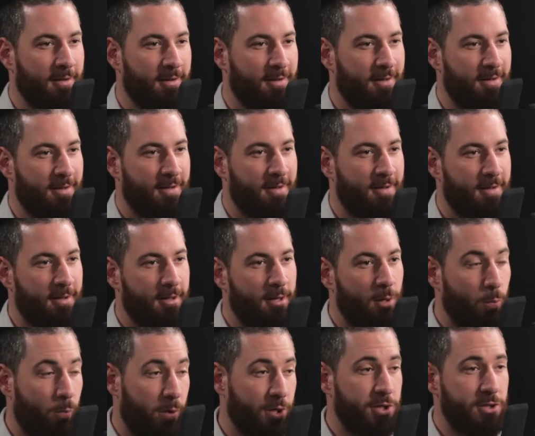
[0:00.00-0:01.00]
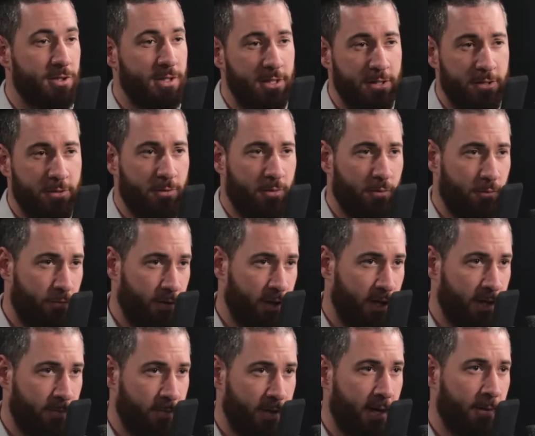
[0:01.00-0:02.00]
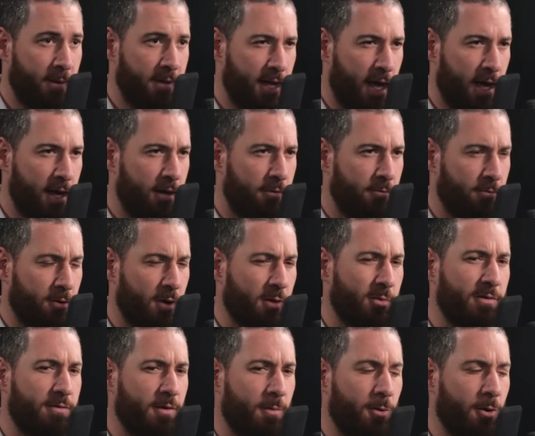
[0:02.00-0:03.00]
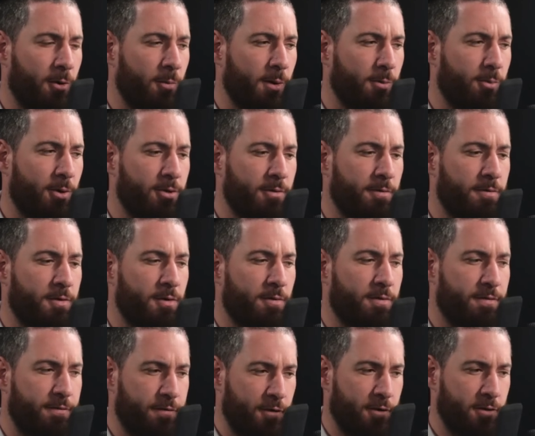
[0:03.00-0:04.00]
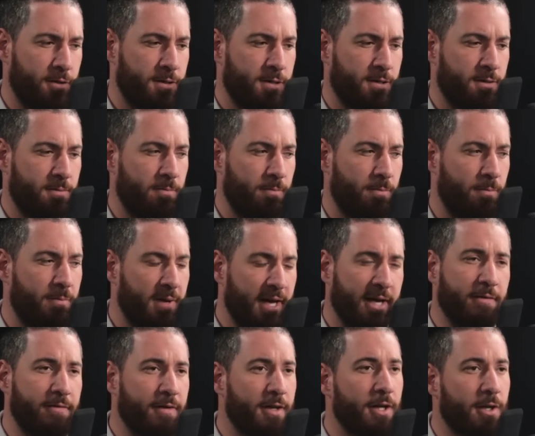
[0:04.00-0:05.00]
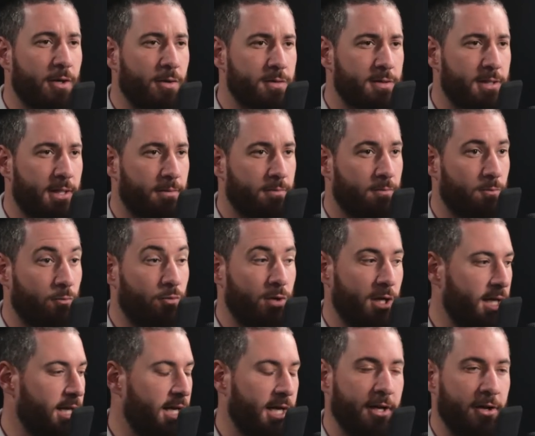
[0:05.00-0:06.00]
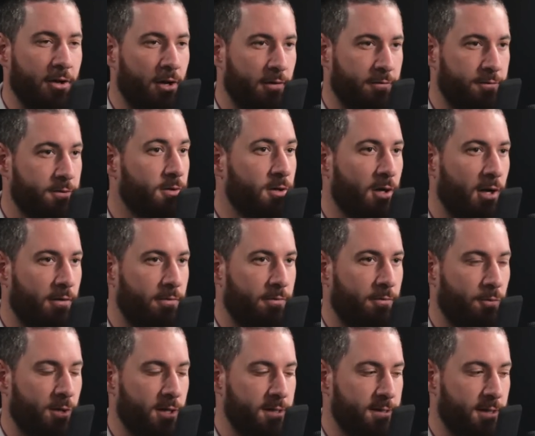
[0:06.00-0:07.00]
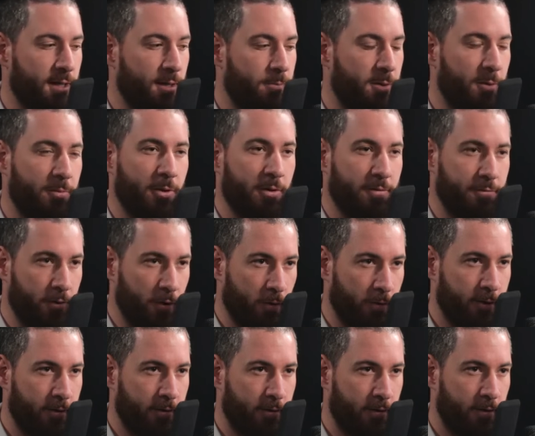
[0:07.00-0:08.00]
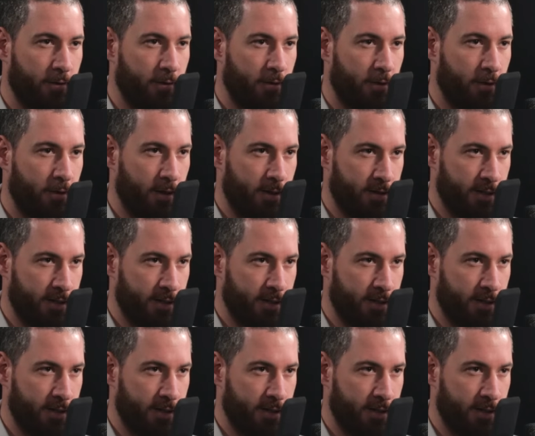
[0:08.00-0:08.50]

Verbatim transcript: It wasn't my baby. But you did do a really... I mean, I, correct me if I'm wrong, but one of your first big videos that mm. really hit off, took off, was uh, People of Nowhere. Yes.